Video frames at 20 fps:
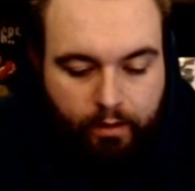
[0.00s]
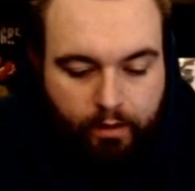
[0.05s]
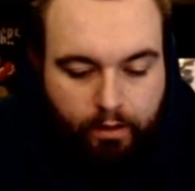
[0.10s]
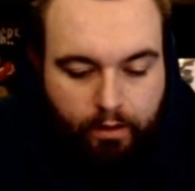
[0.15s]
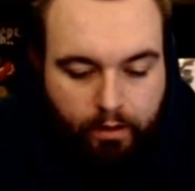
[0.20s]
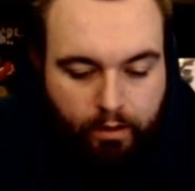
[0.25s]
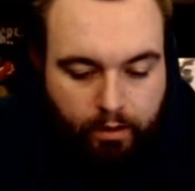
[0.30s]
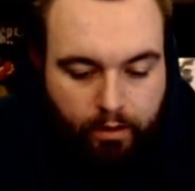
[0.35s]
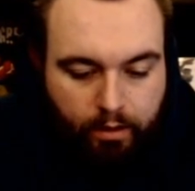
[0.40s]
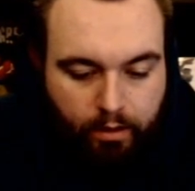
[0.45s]

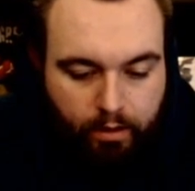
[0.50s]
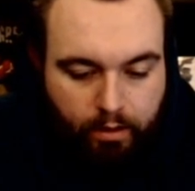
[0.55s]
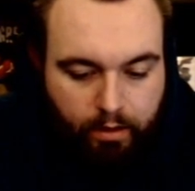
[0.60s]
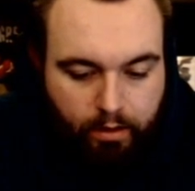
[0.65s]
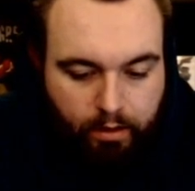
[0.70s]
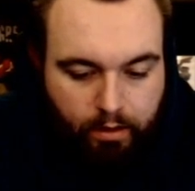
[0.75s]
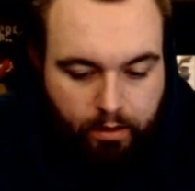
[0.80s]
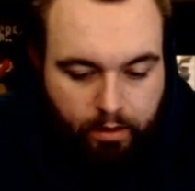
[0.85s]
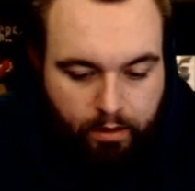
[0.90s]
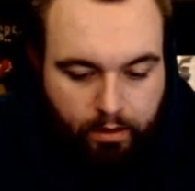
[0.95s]

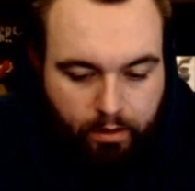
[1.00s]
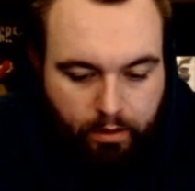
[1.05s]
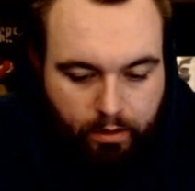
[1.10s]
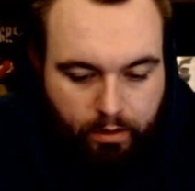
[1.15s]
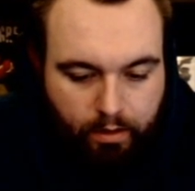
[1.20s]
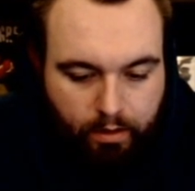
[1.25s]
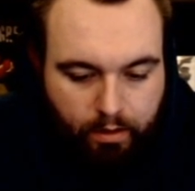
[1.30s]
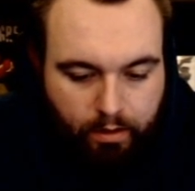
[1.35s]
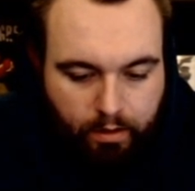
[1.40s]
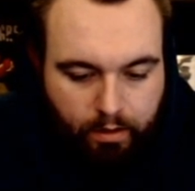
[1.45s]

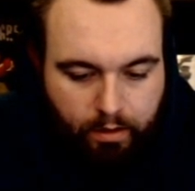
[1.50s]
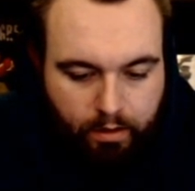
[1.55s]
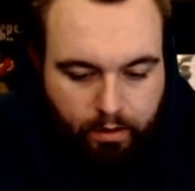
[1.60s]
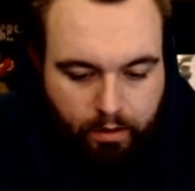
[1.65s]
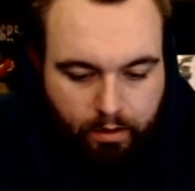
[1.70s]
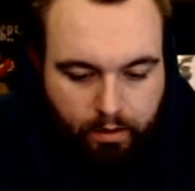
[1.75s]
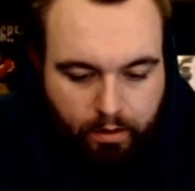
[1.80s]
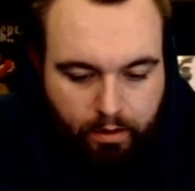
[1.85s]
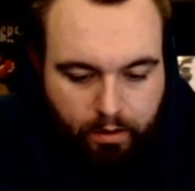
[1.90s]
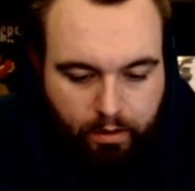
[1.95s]

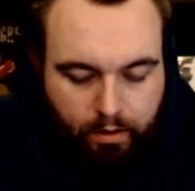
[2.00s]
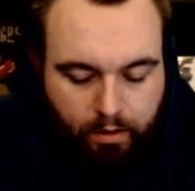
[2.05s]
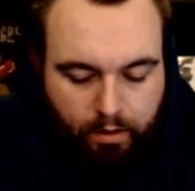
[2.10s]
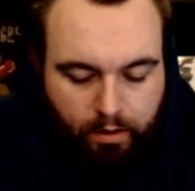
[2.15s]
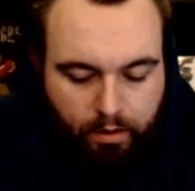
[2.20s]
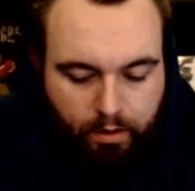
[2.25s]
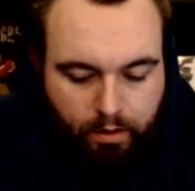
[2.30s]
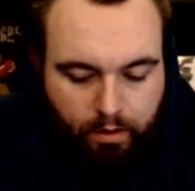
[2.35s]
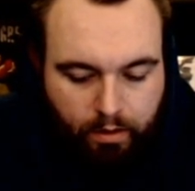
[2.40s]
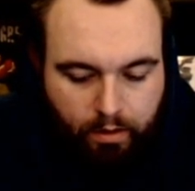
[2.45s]

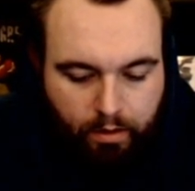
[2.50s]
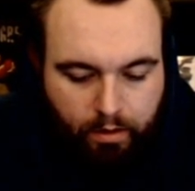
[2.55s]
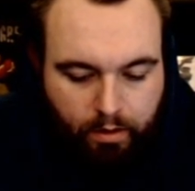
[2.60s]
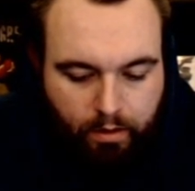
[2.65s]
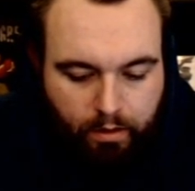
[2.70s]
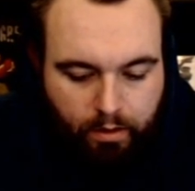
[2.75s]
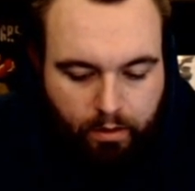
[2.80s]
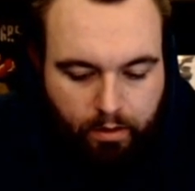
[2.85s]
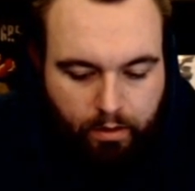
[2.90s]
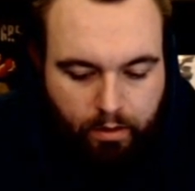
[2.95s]

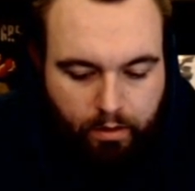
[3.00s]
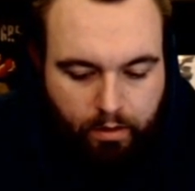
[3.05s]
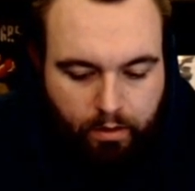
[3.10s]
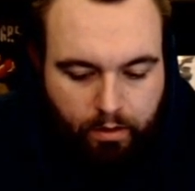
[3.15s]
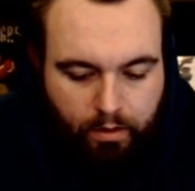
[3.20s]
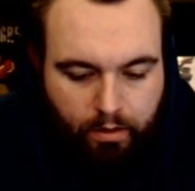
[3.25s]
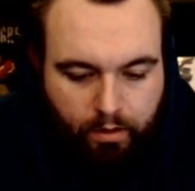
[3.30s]
Nobody speaks.